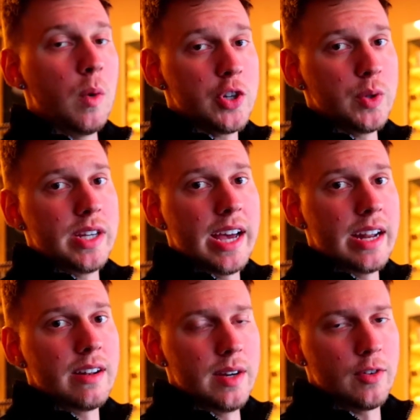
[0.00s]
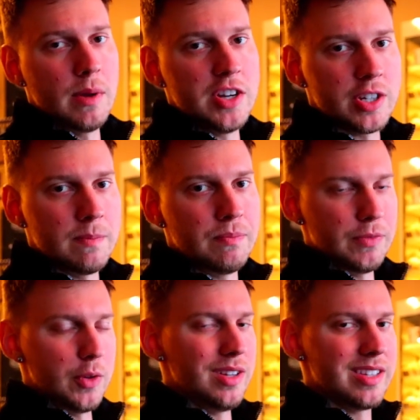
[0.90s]
then once you get the information,
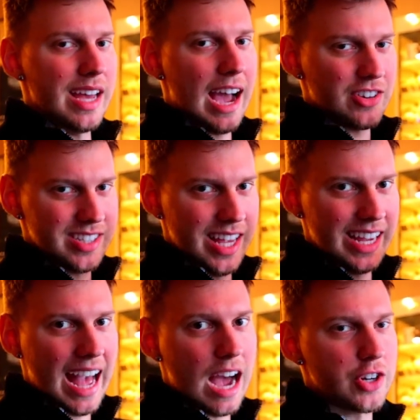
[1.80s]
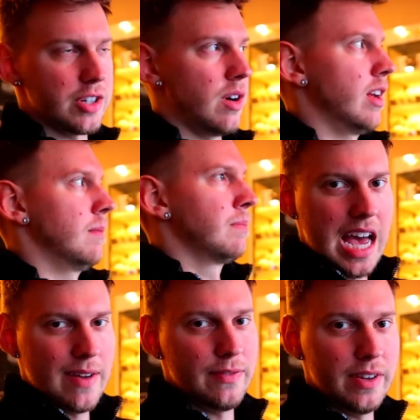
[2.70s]
you need to actually take action on it.
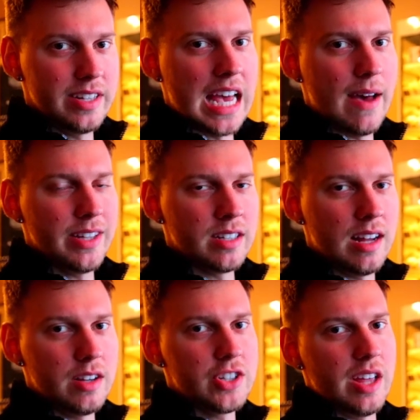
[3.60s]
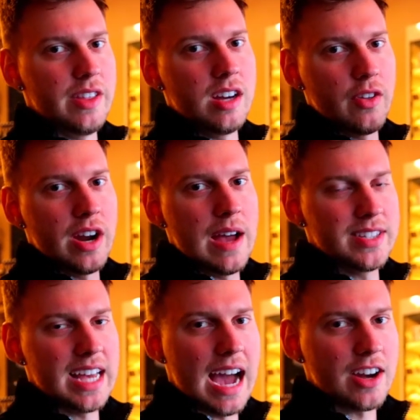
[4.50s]
Half of it is having the knowledge, and the other half
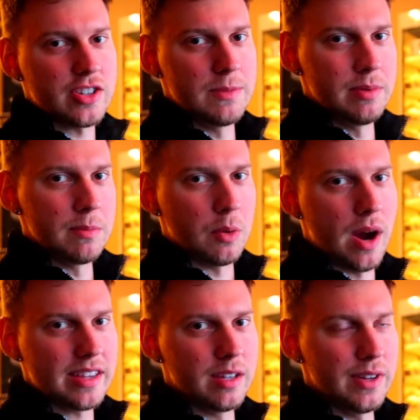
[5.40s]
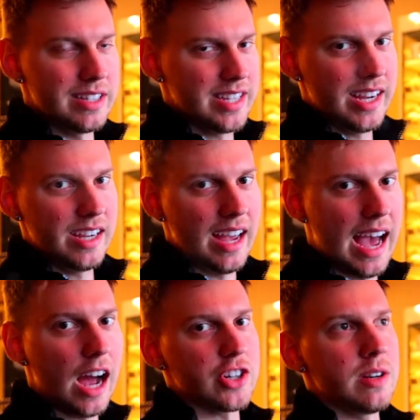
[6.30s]
is actually being proactive and taking
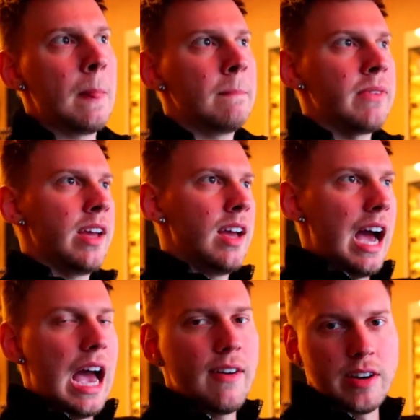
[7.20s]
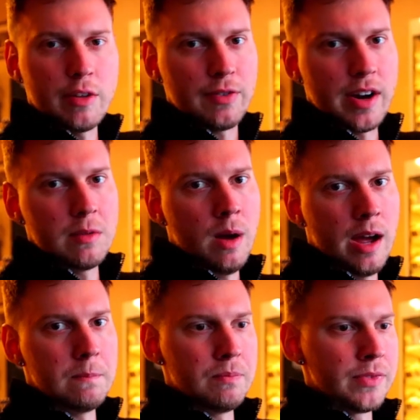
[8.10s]
action. I have another friend of
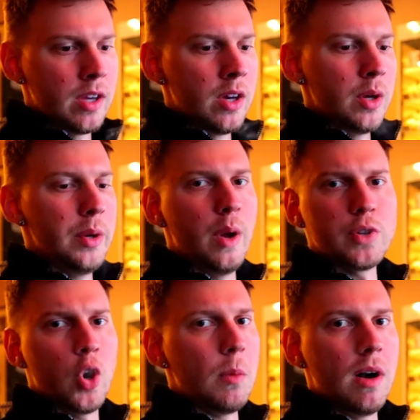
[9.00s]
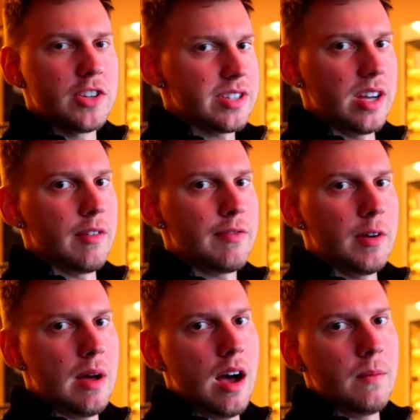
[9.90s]
mine who knows a whole bunch of stuff
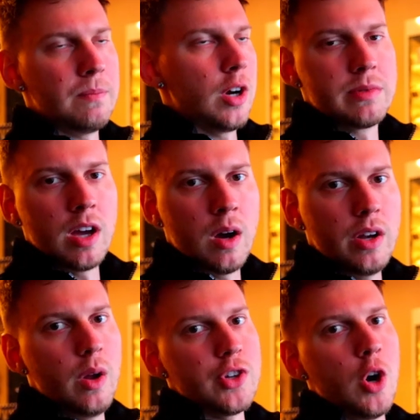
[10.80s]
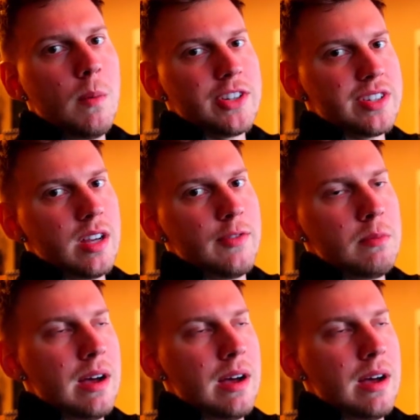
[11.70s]
about crypto, knows a whole bunch of stuff